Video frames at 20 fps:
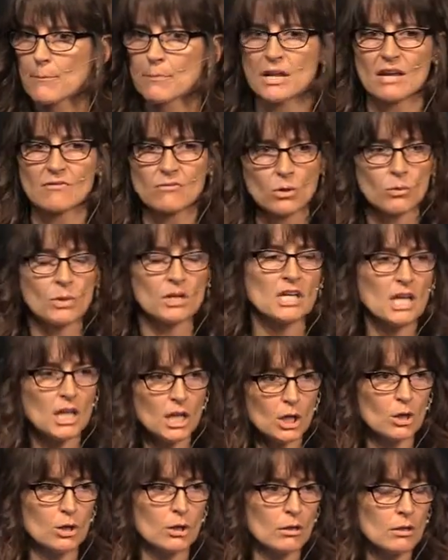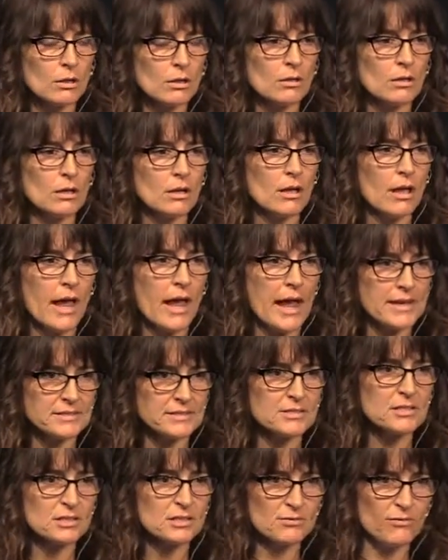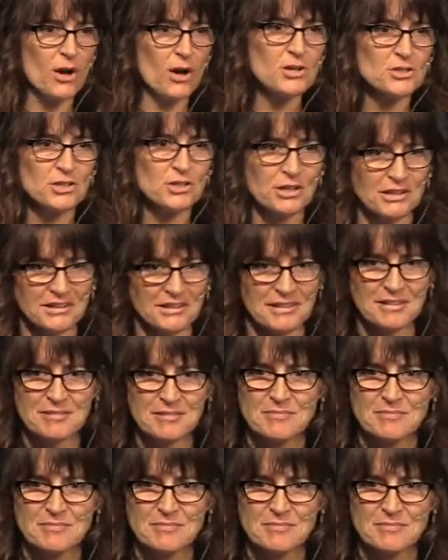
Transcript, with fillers: But everyone here has dysfunction.